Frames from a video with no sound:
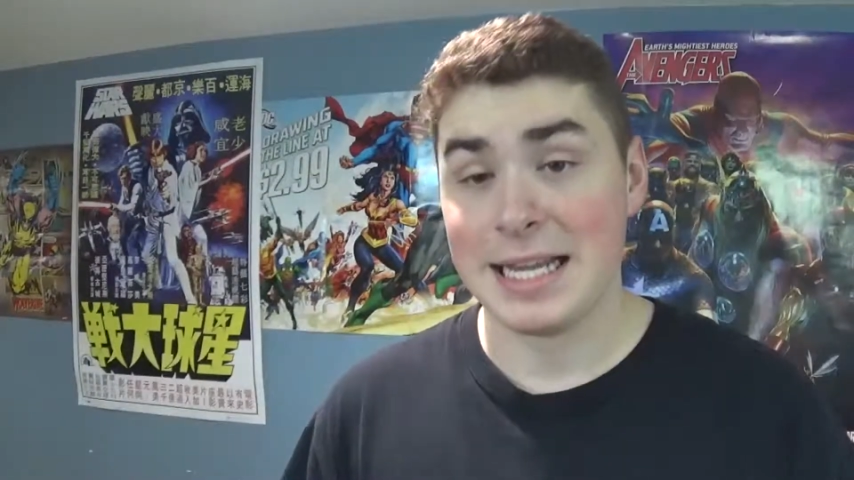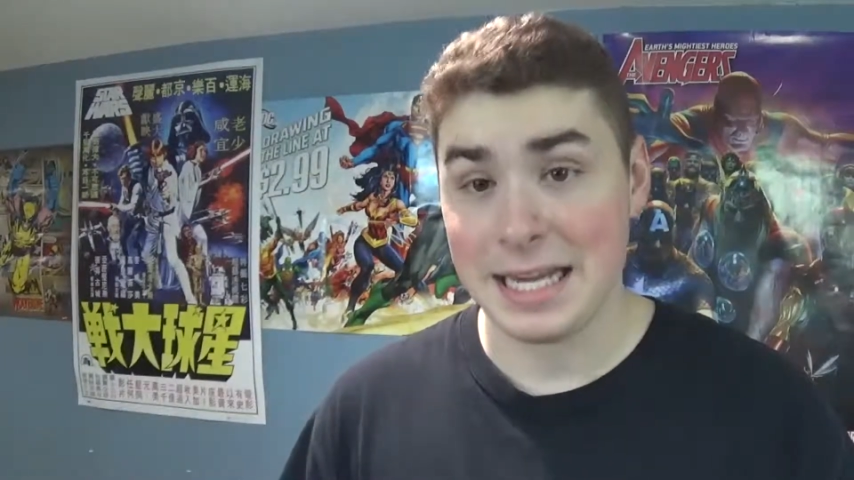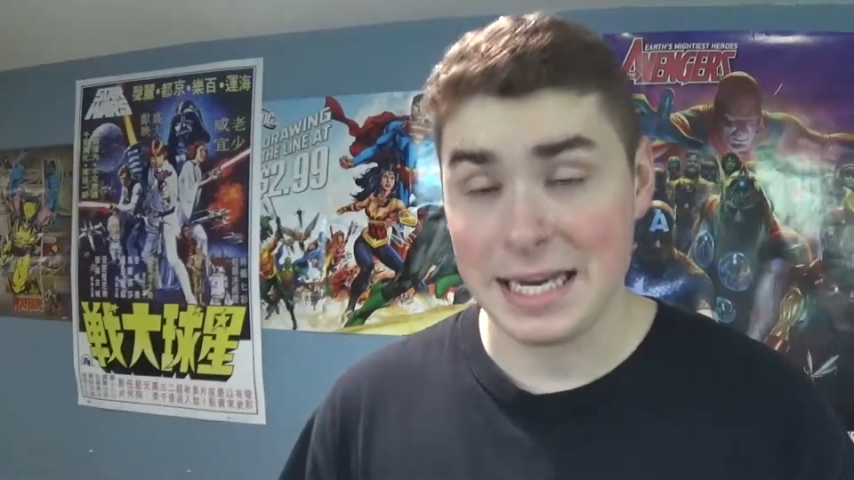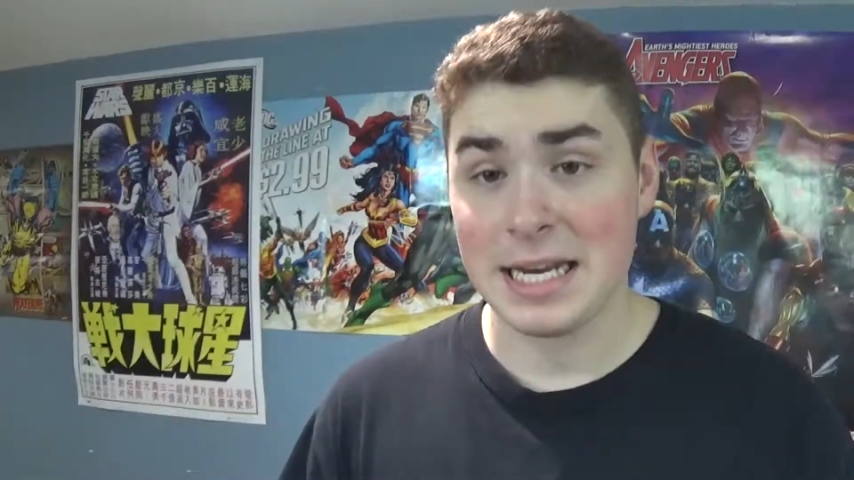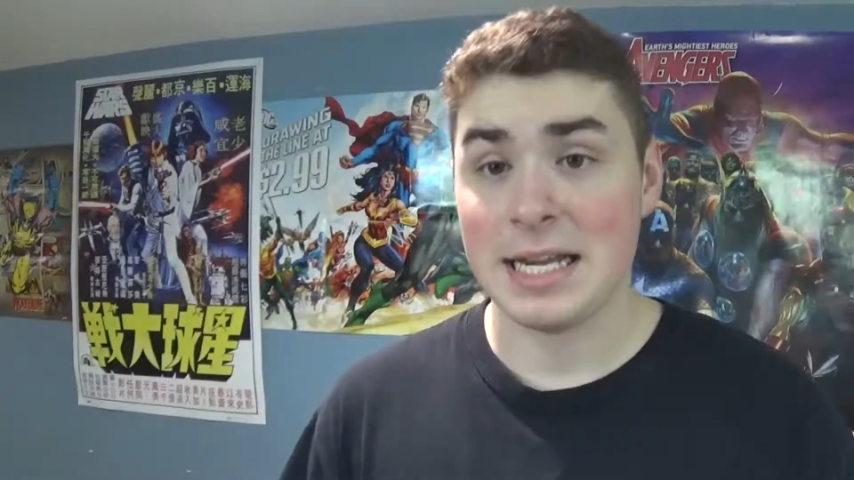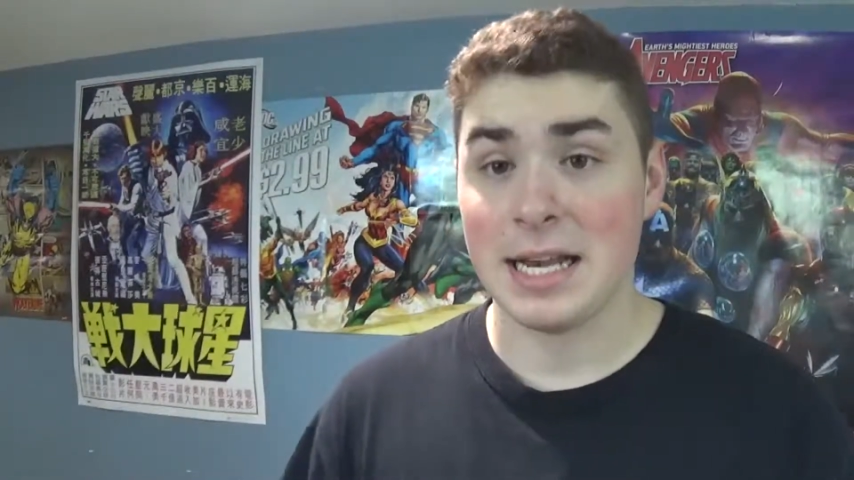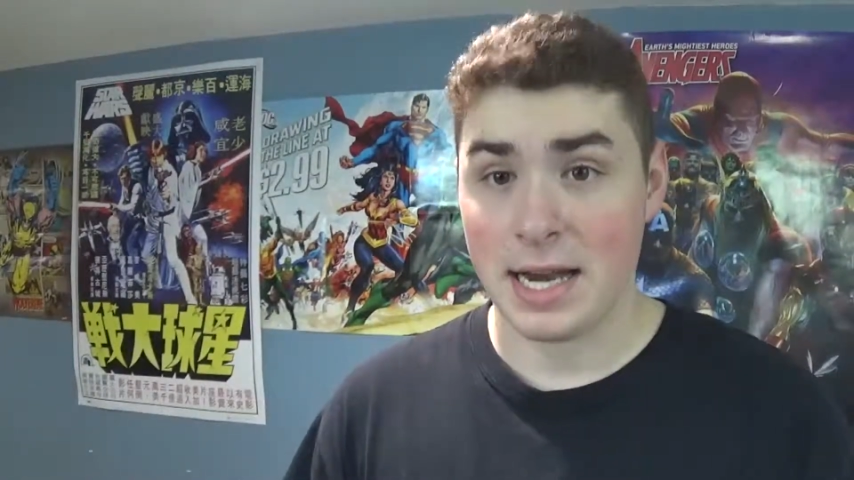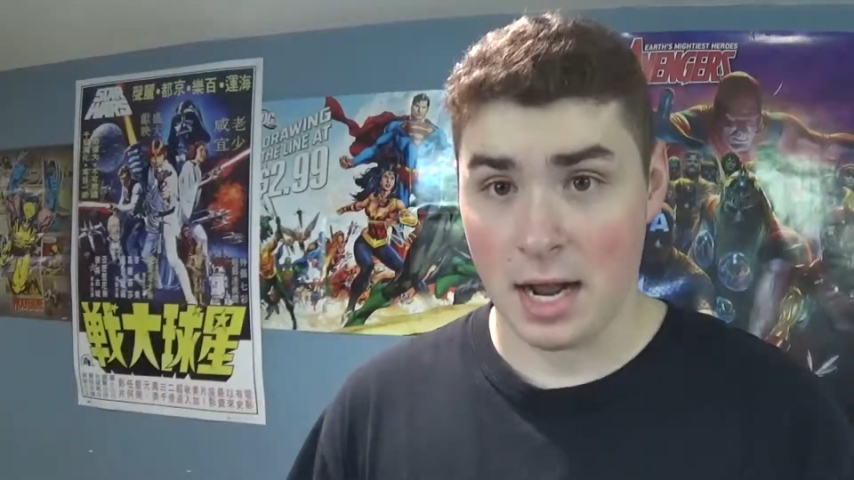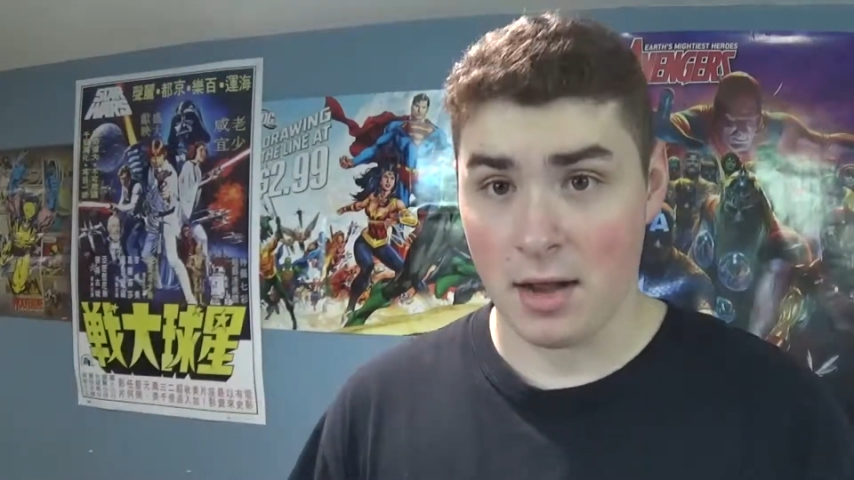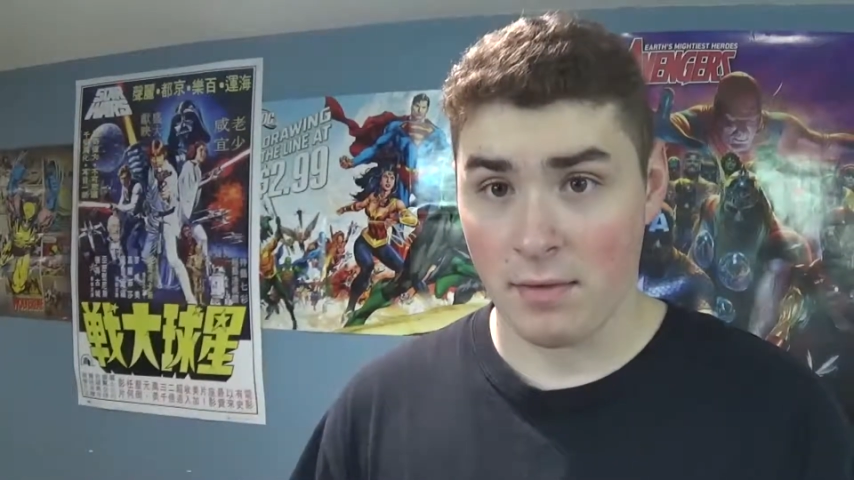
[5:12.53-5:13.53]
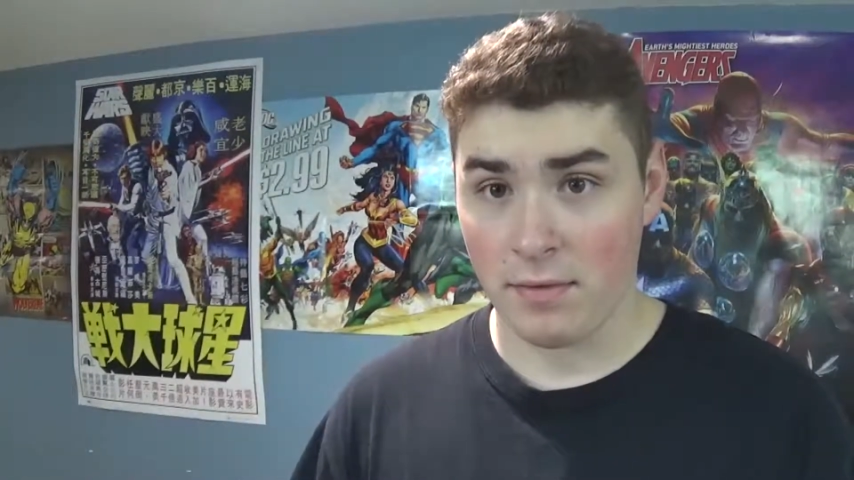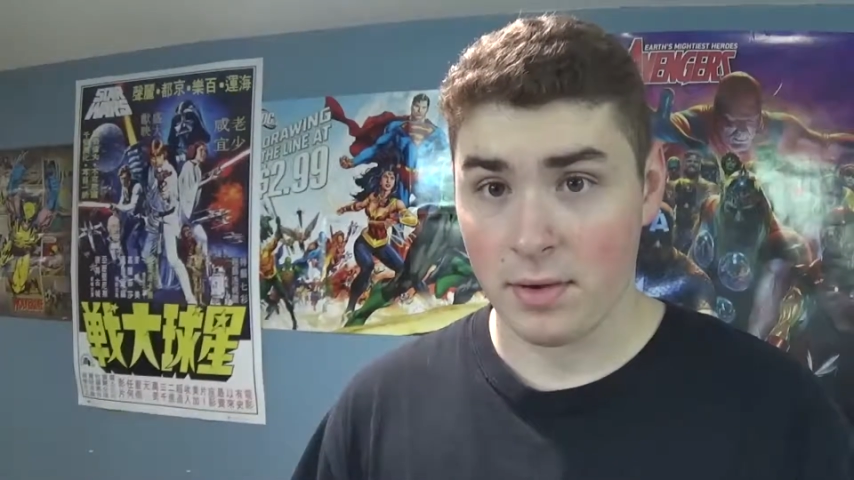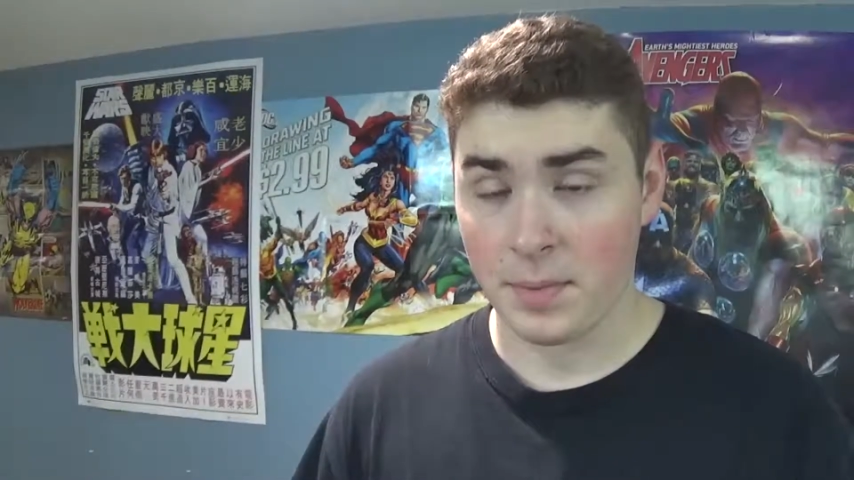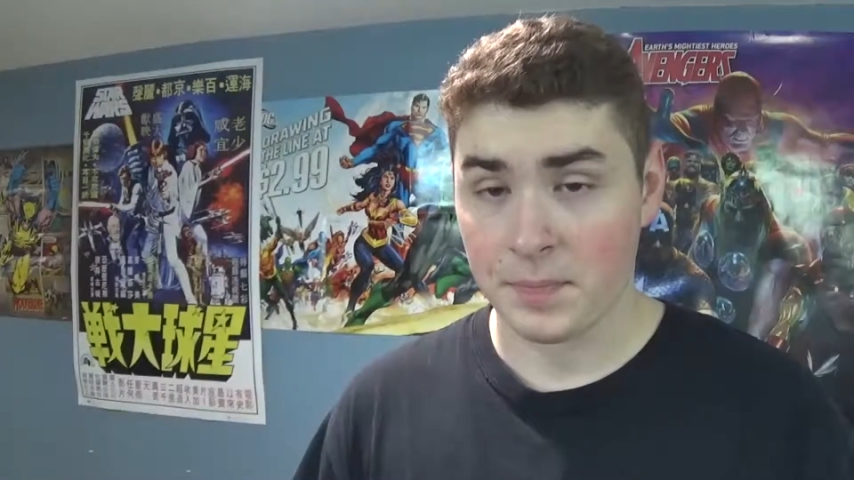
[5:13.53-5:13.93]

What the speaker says: eating enough